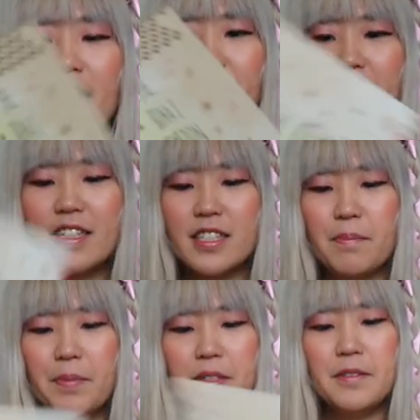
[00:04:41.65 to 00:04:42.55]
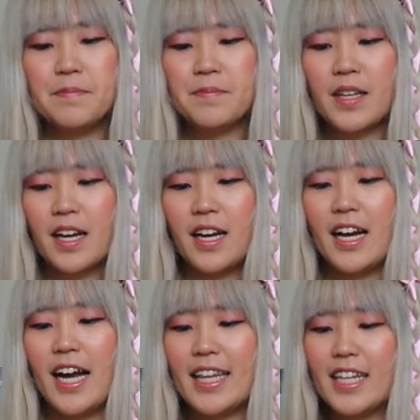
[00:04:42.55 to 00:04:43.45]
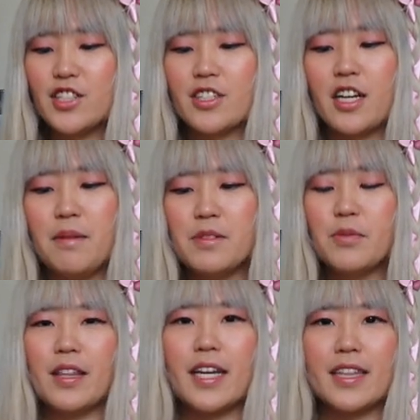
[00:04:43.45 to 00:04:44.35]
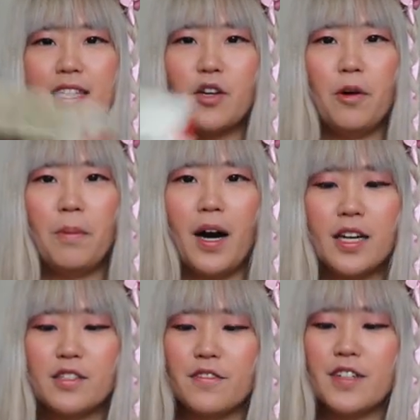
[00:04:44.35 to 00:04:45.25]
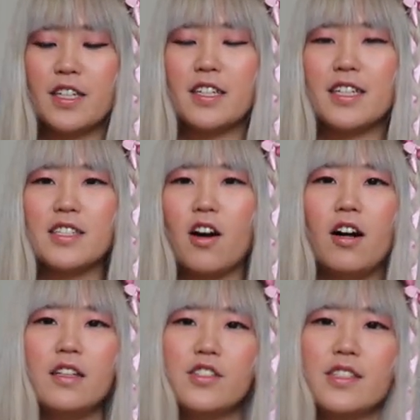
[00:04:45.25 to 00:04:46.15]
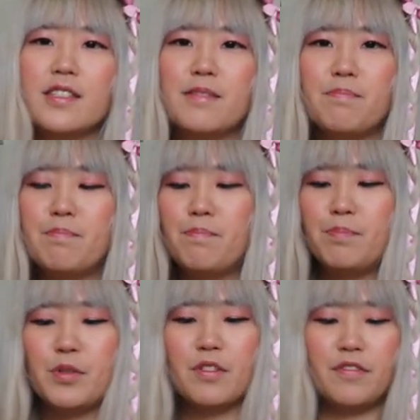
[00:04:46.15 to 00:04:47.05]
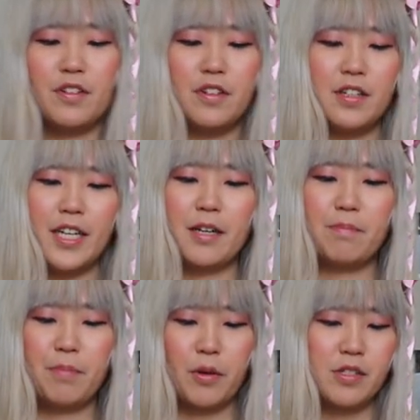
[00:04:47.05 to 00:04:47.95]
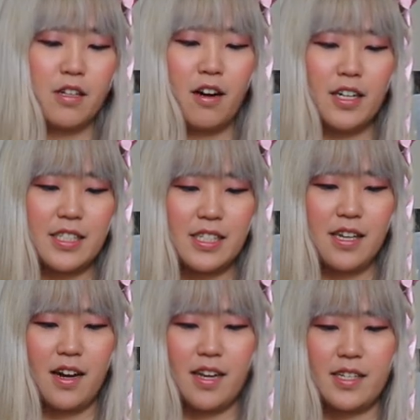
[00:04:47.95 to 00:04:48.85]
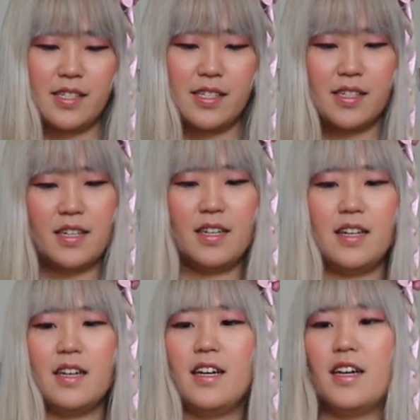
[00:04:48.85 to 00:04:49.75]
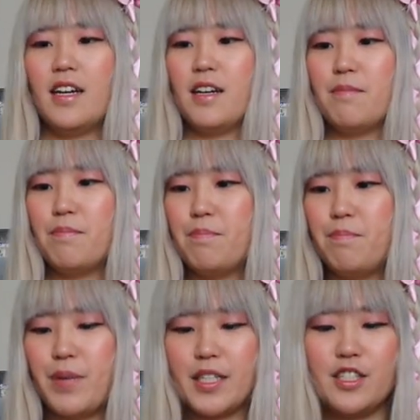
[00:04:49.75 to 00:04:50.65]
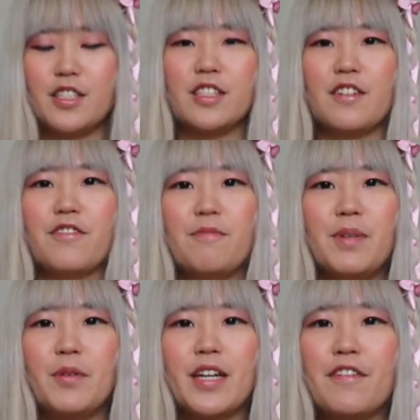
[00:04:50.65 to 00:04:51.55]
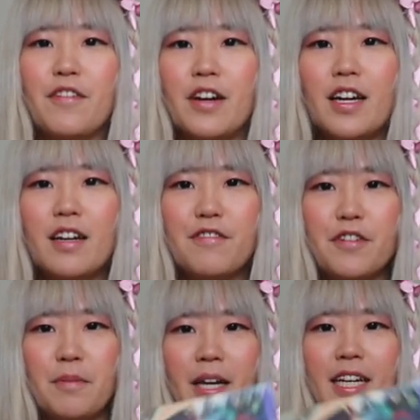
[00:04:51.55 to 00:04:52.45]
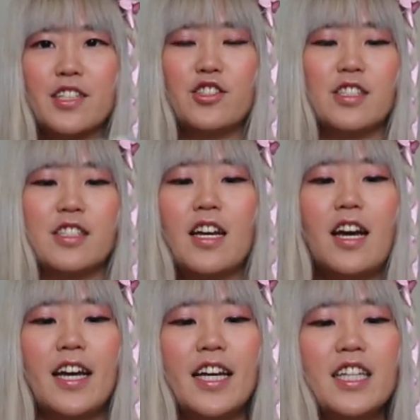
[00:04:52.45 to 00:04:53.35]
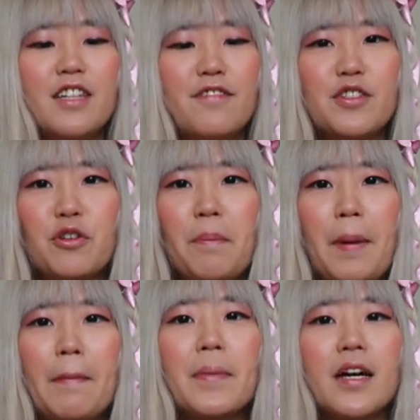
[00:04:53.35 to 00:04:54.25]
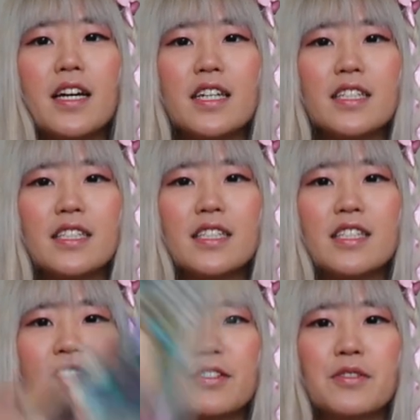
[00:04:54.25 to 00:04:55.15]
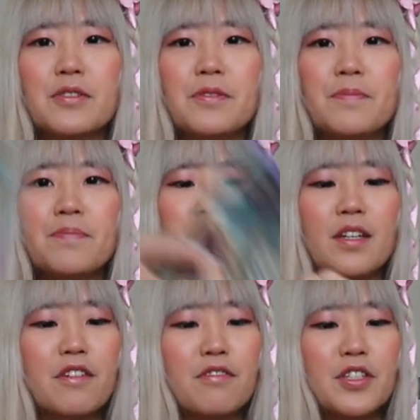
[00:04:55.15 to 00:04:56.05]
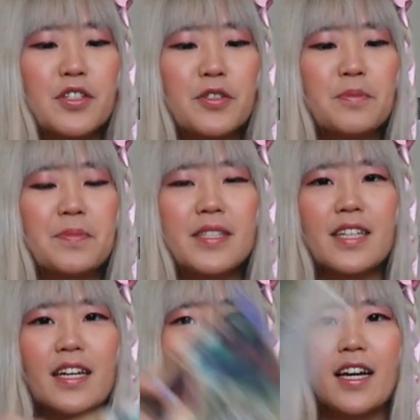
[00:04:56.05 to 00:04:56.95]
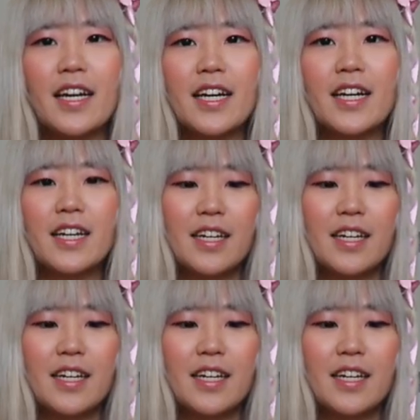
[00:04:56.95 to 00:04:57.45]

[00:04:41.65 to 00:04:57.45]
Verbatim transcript: Very simple. And then it just comes with like this whole box over here. It's all just beautiful, like postcard sized pictures of B one A four from like just individual members to groups and like